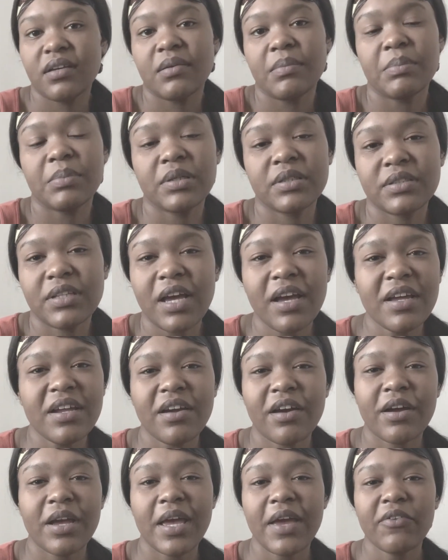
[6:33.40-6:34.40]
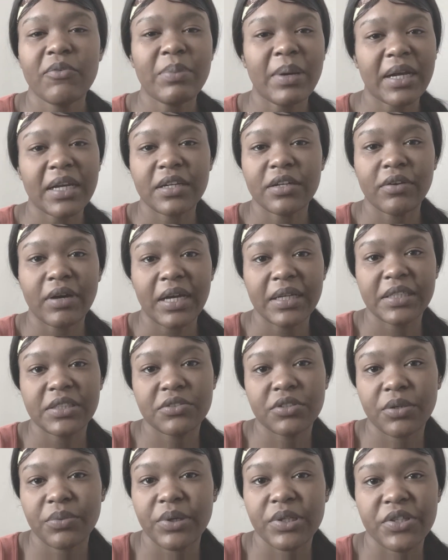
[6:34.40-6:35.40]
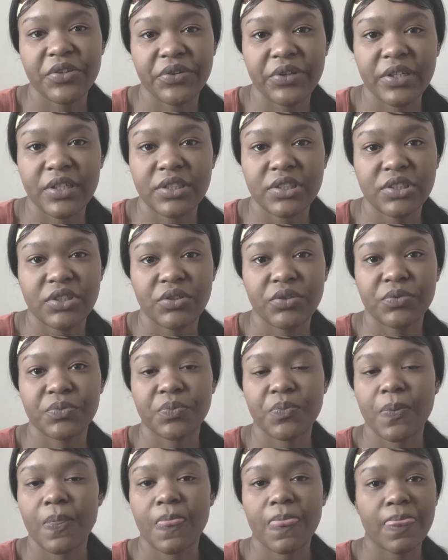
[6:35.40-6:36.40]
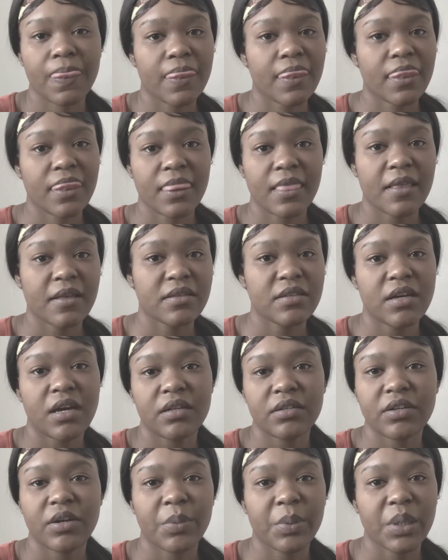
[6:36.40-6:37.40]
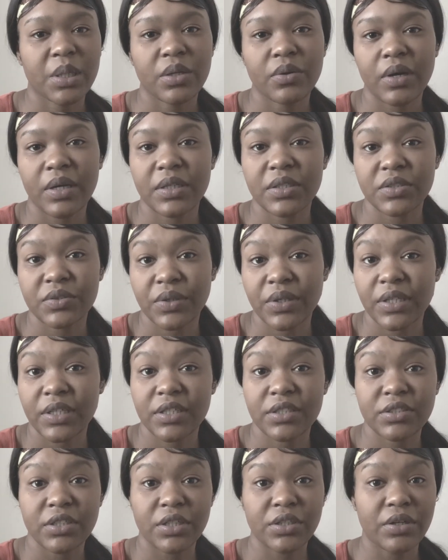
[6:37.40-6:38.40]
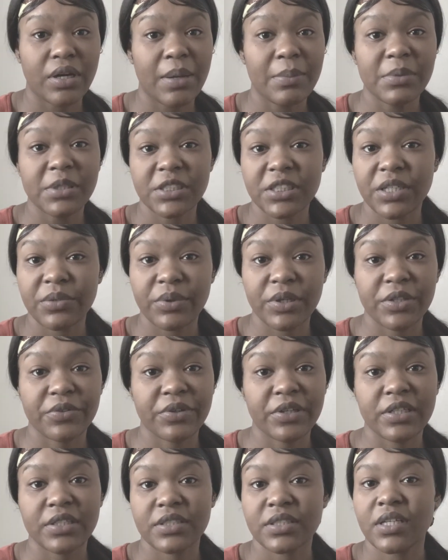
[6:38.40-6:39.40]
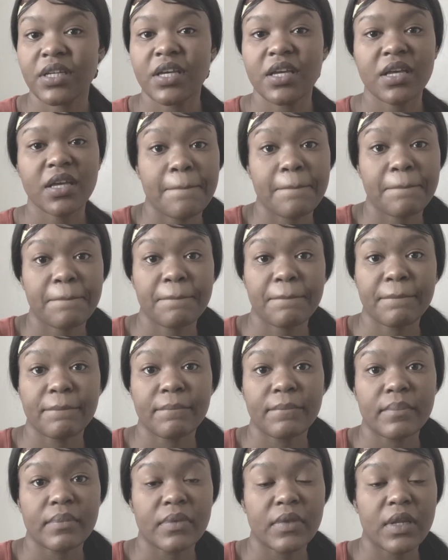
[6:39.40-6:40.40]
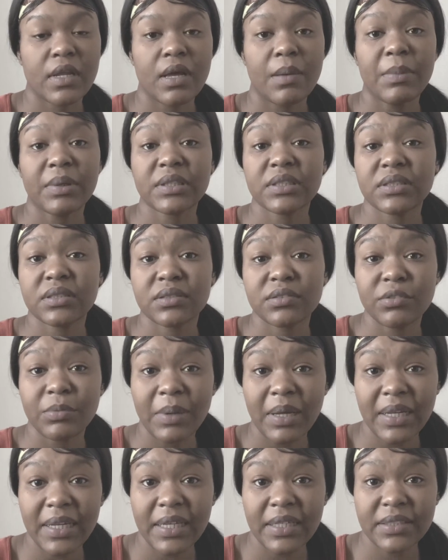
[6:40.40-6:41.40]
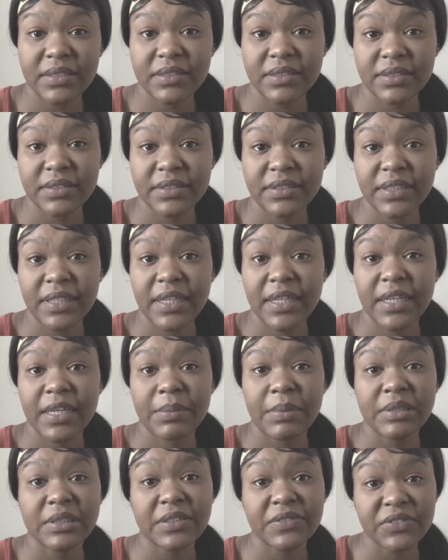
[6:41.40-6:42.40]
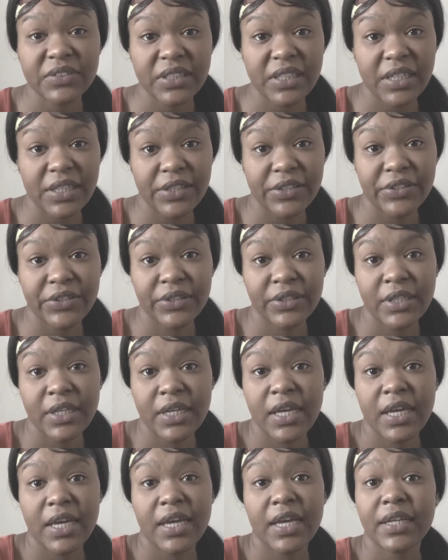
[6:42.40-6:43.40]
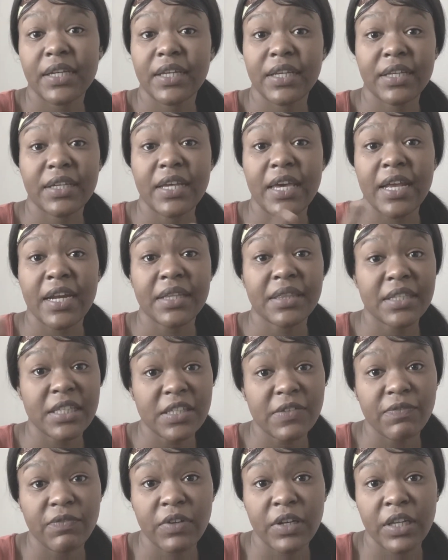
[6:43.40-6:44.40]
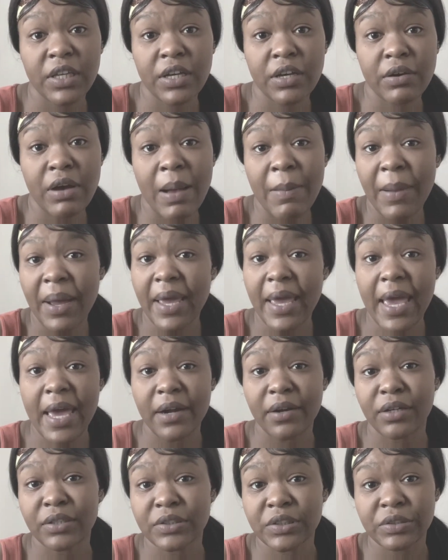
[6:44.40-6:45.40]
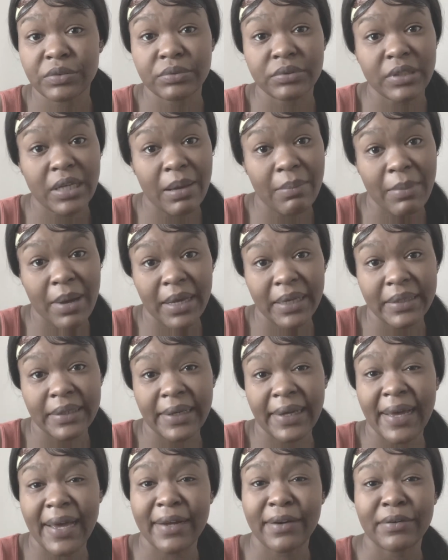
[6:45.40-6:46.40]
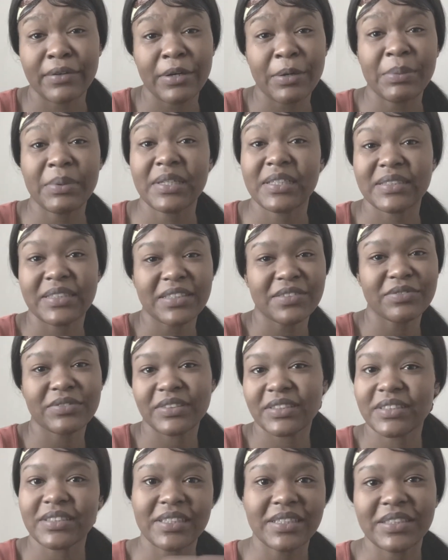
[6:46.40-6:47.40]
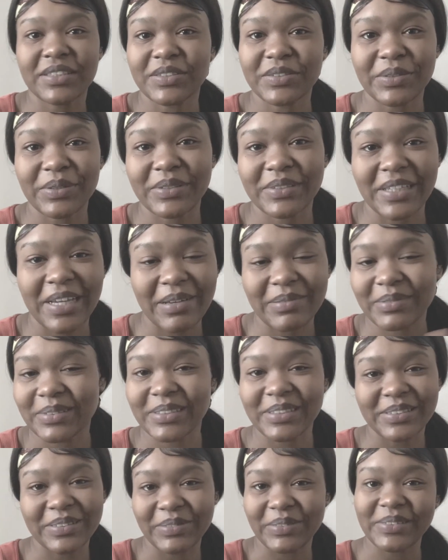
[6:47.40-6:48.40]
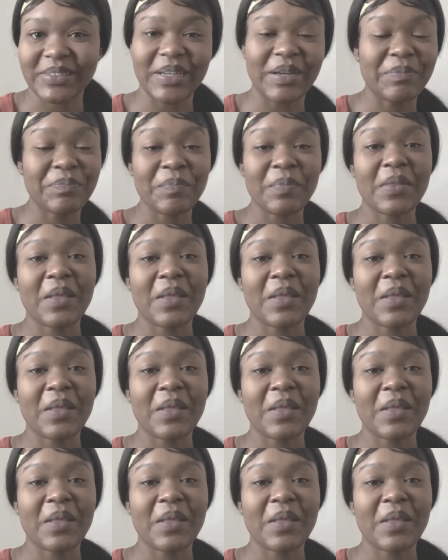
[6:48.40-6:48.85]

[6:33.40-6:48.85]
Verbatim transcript: But that everybody know how Detroit weather is, so y'all already know how Detroit is. Y'all know how Michigan weather is. I'm about to just do my lashes, get myself together, and then edit this video. I might add on to it. I might not. I don't know because this was just a little story time. A little story time.